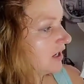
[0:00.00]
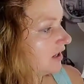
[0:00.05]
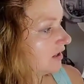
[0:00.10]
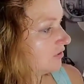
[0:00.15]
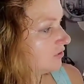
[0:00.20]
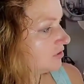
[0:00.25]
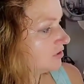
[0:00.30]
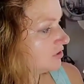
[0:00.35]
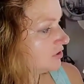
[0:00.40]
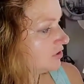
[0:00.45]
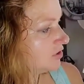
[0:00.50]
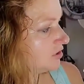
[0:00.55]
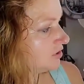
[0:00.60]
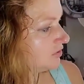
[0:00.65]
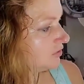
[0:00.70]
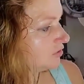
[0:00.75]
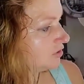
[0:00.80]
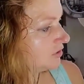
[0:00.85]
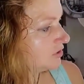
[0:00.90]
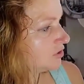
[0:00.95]
I just
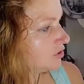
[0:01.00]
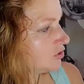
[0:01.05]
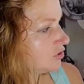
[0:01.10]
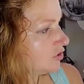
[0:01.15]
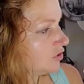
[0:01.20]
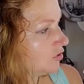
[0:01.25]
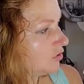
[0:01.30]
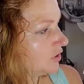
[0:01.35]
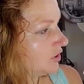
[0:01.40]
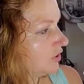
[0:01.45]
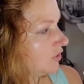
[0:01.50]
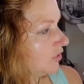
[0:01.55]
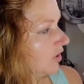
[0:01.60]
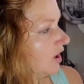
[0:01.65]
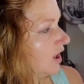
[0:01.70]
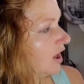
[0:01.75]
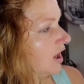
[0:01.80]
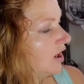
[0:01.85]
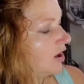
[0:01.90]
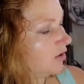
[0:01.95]
want to show you
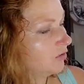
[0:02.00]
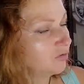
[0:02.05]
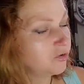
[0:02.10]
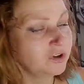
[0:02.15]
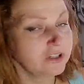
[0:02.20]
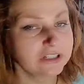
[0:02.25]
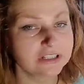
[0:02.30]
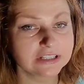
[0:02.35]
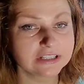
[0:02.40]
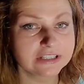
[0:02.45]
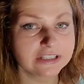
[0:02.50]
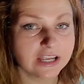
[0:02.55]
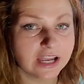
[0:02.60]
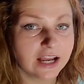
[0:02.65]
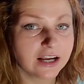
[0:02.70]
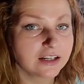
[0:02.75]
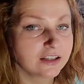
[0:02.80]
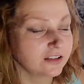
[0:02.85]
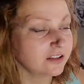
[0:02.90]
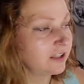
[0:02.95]
what
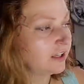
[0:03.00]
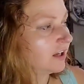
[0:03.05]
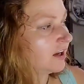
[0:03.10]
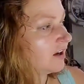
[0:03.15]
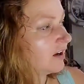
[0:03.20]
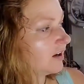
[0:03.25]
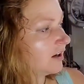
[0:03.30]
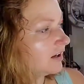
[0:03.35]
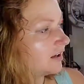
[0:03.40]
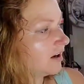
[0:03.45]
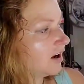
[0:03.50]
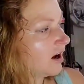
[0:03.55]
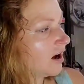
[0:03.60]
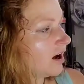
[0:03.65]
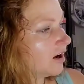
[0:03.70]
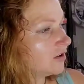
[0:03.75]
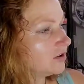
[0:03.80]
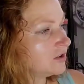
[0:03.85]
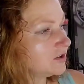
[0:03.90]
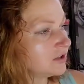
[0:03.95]
exactly and
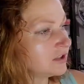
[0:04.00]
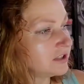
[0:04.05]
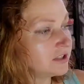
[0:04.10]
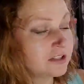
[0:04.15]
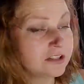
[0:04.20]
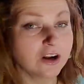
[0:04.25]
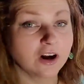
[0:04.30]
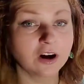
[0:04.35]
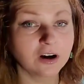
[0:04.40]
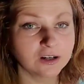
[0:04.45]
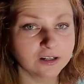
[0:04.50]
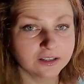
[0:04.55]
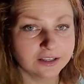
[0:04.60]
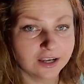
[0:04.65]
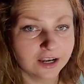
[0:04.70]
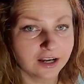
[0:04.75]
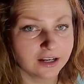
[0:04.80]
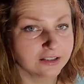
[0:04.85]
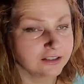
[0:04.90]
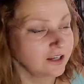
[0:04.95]
how to start
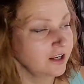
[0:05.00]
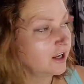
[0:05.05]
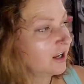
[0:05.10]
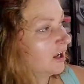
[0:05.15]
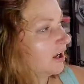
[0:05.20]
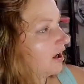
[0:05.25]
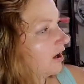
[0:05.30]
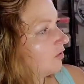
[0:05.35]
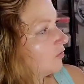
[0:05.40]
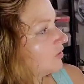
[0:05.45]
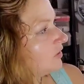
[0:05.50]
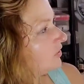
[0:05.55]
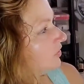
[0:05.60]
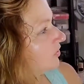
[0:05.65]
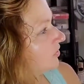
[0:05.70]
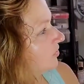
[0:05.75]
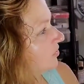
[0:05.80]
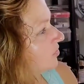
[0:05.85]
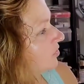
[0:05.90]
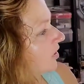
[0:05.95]
that when
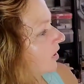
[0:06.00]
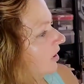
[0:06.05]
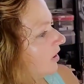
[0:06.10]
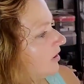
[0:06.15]
you